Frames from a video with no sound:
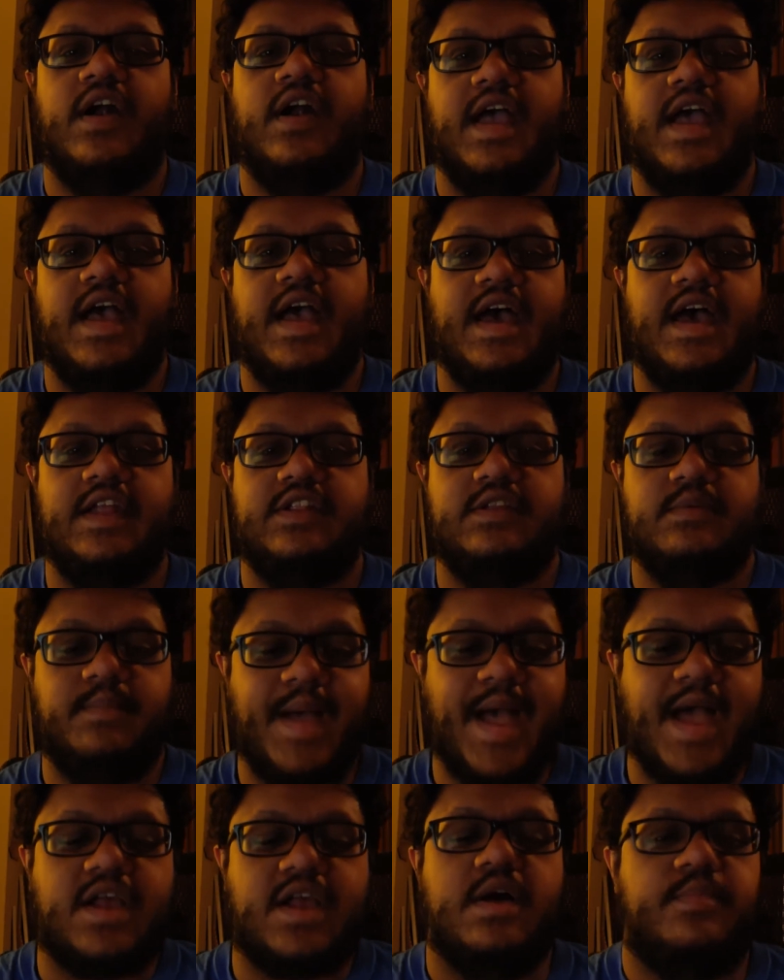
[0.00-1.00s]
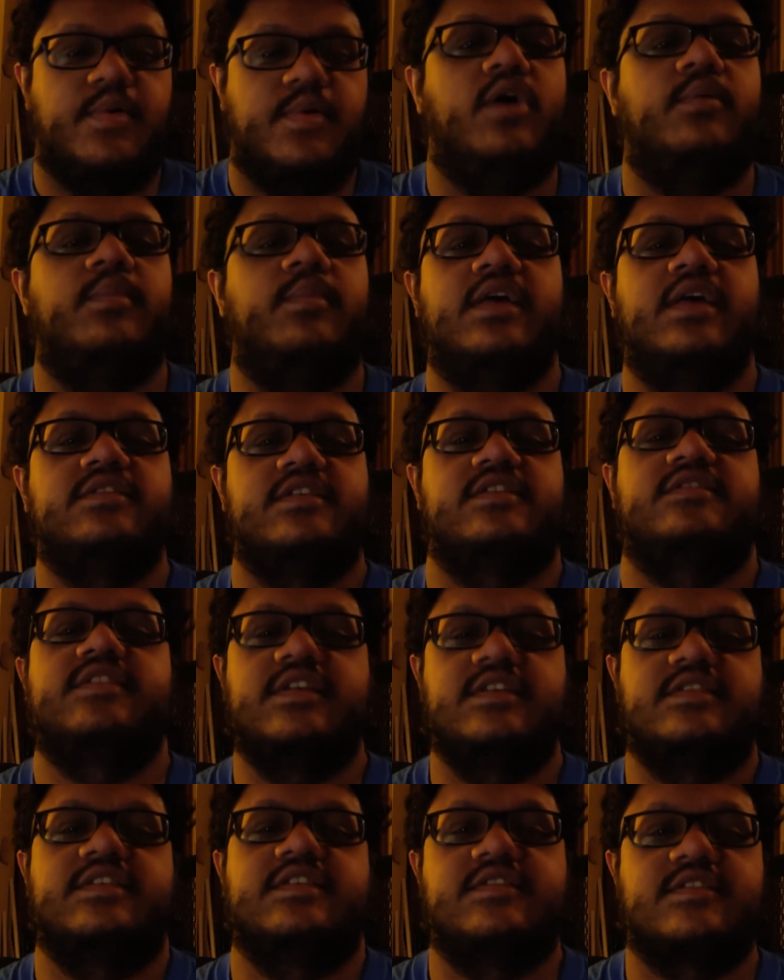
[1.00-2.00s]
I had to back up all my
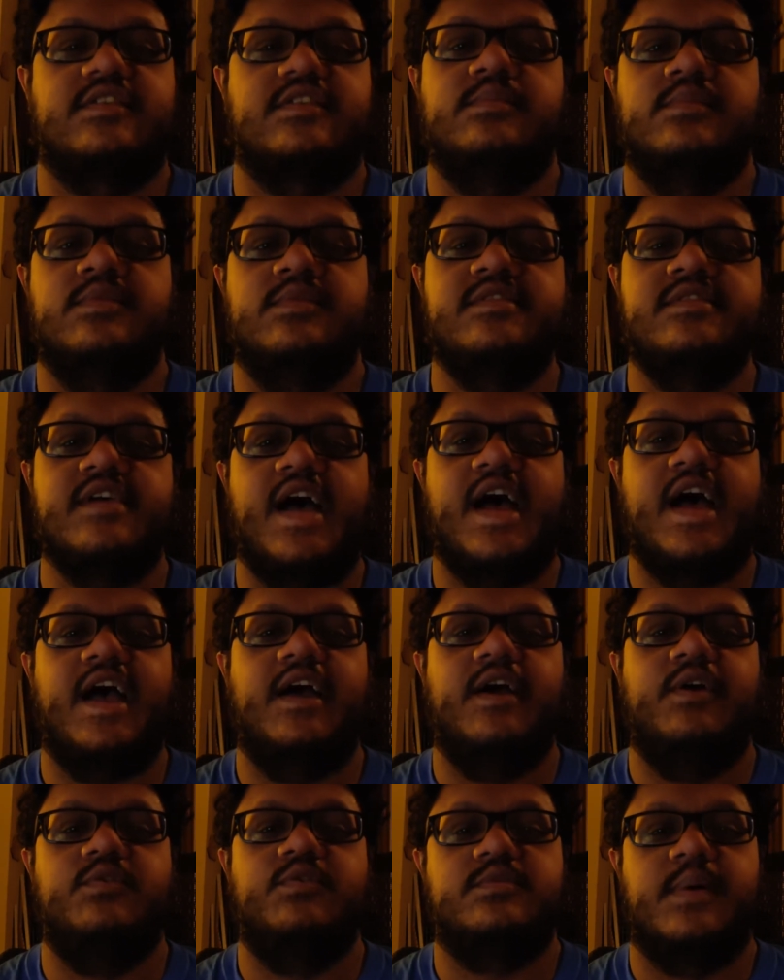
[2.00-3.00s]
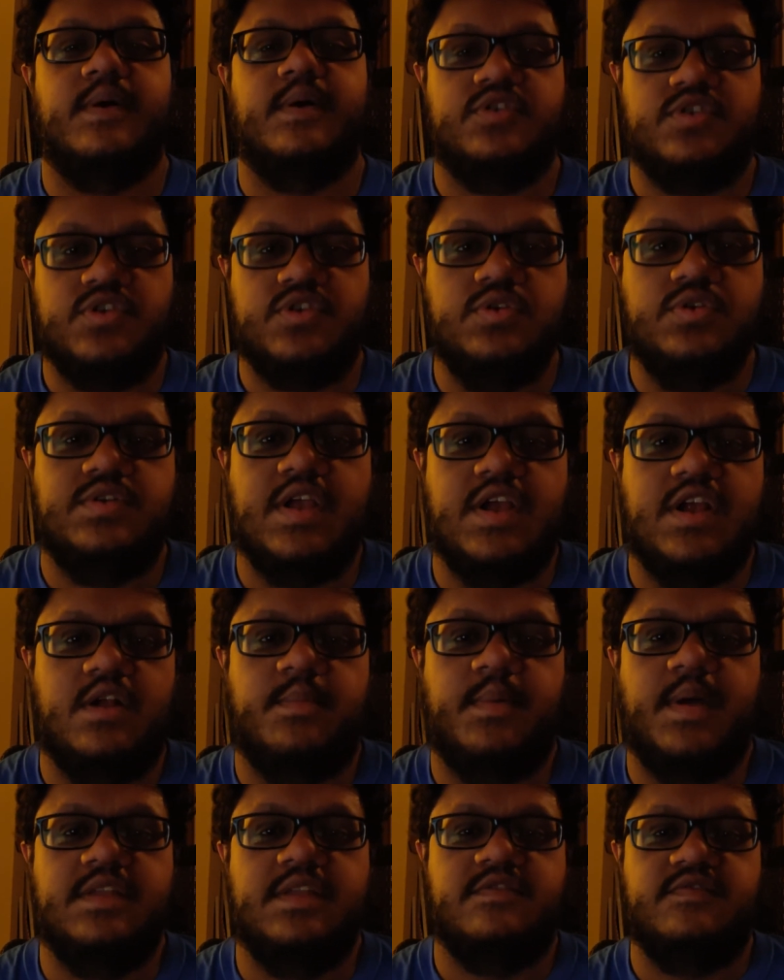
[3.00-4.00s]
existing systems. It was about 2
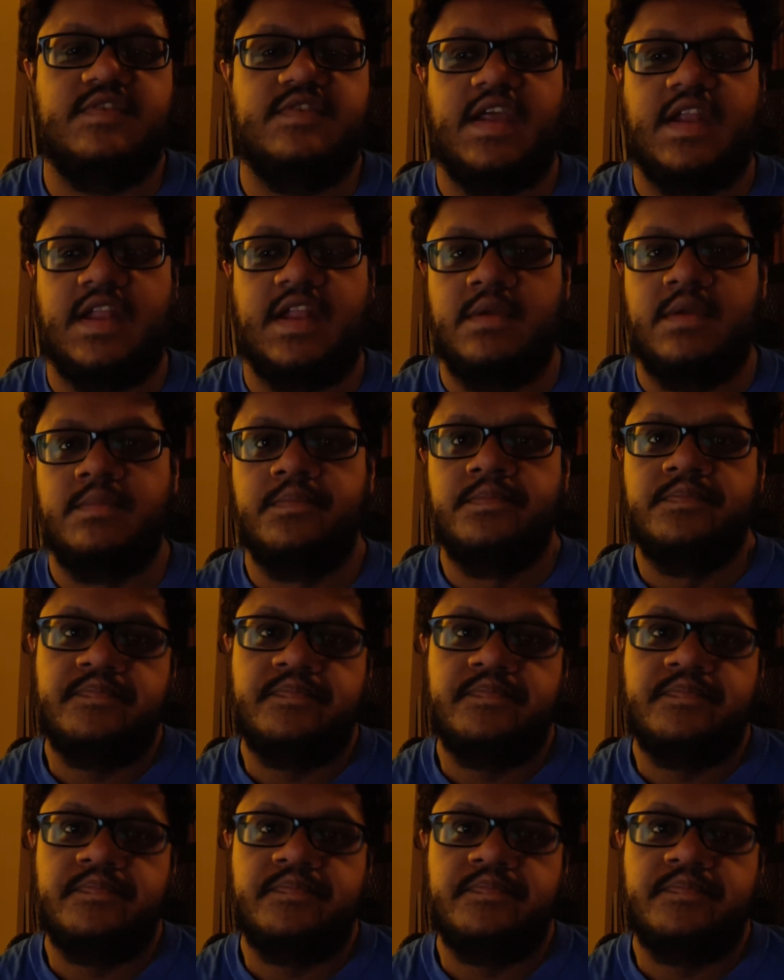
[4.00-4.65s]
terabytes of data,